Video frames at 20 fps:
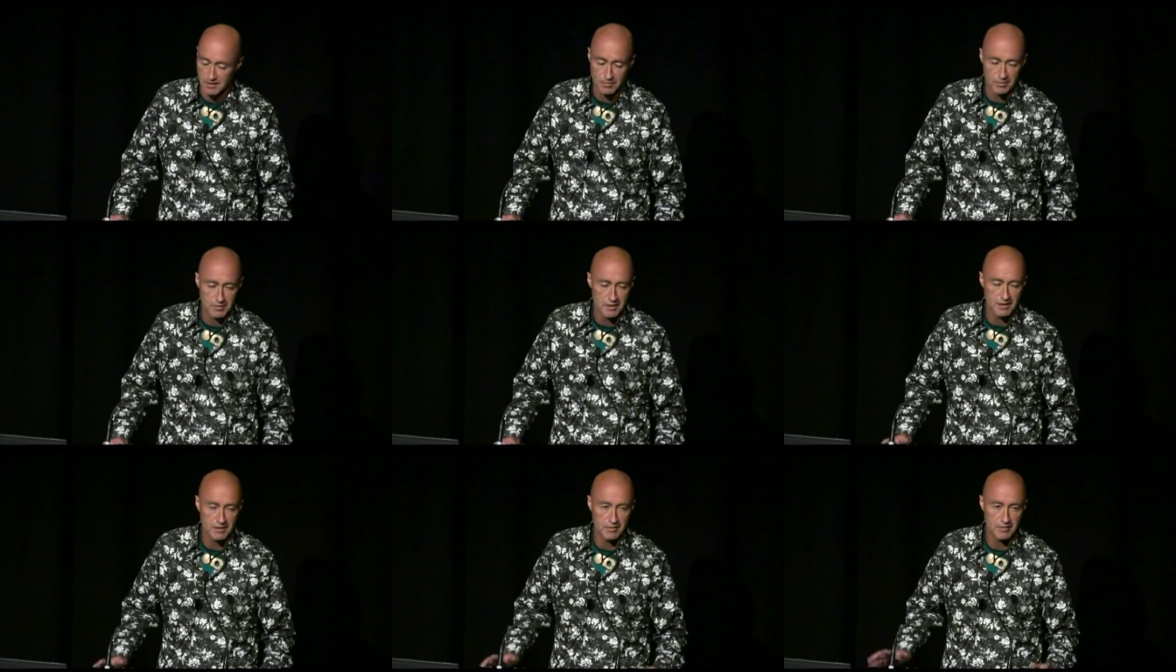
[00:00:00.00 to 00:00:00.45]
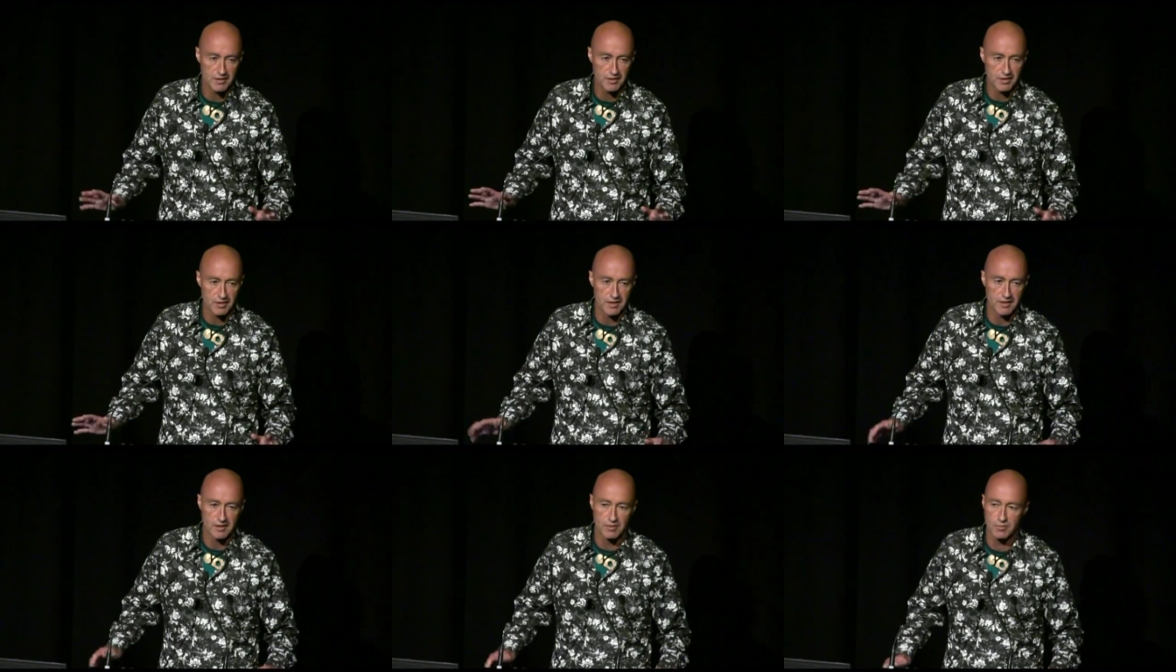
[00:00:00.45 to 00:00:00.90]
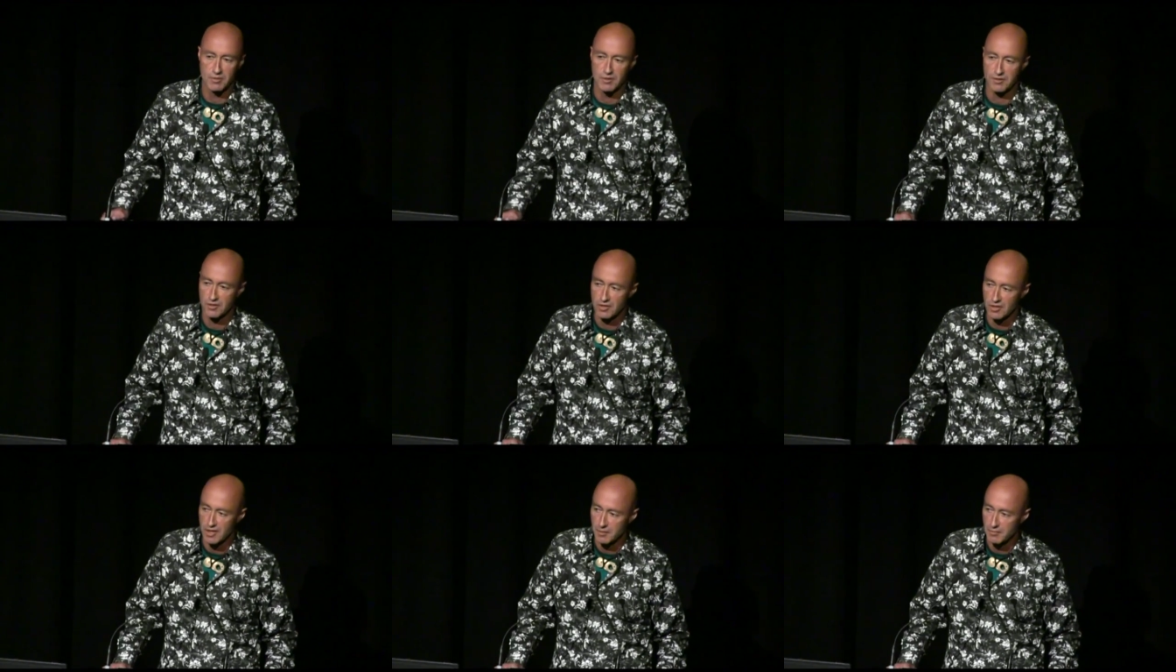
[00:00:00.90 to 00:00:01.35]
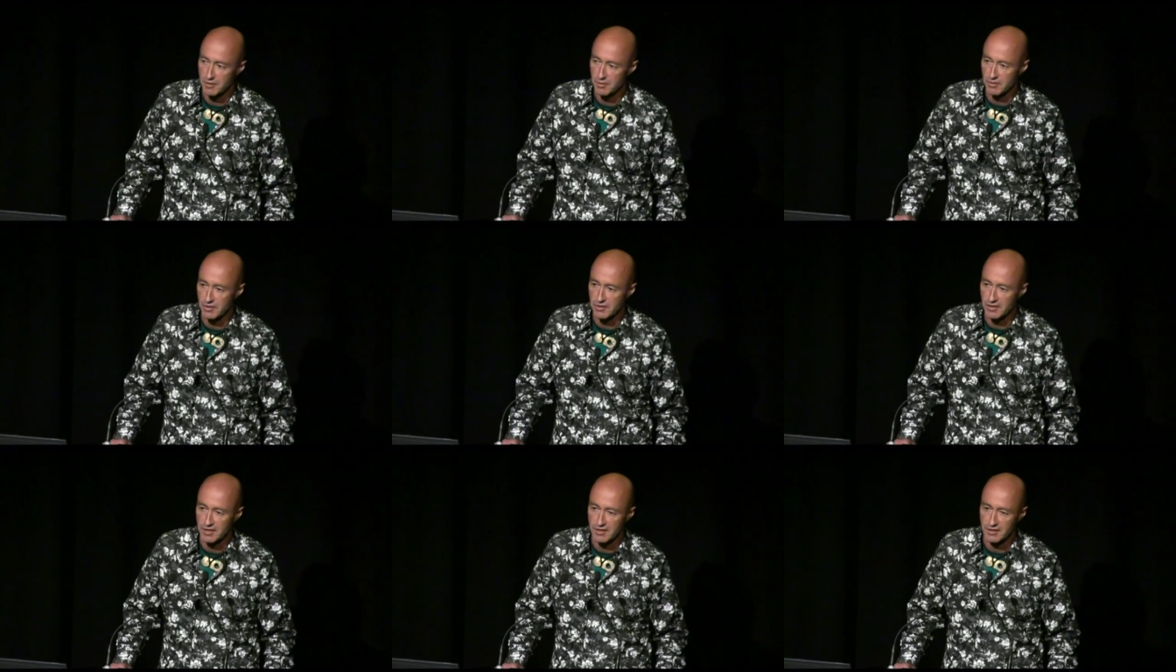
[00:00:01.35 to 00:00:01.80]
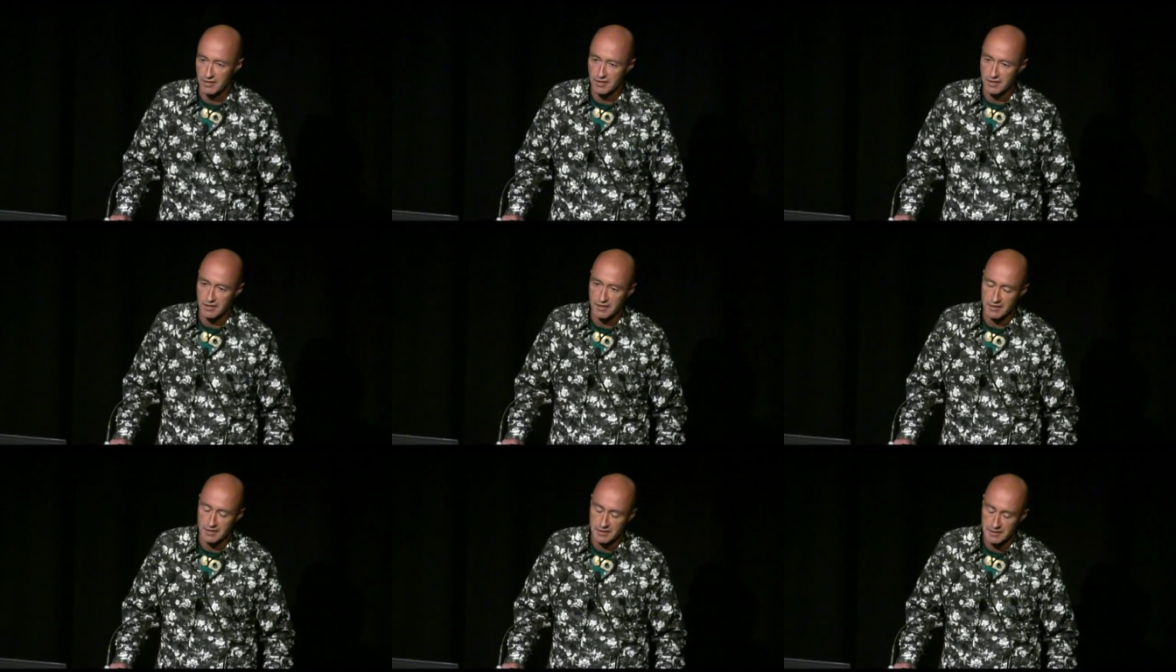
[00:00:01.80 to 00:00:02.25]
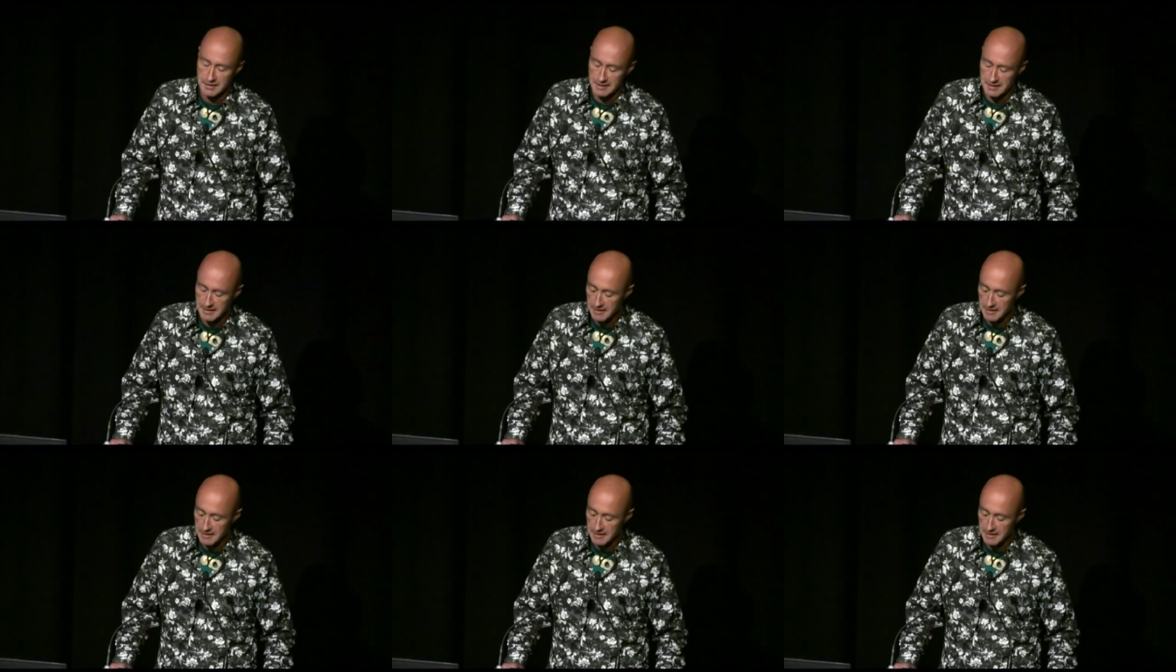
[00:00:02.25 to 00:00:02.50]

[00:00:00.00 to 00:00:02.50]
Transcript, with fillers: I really resonated with what Simon was saying today,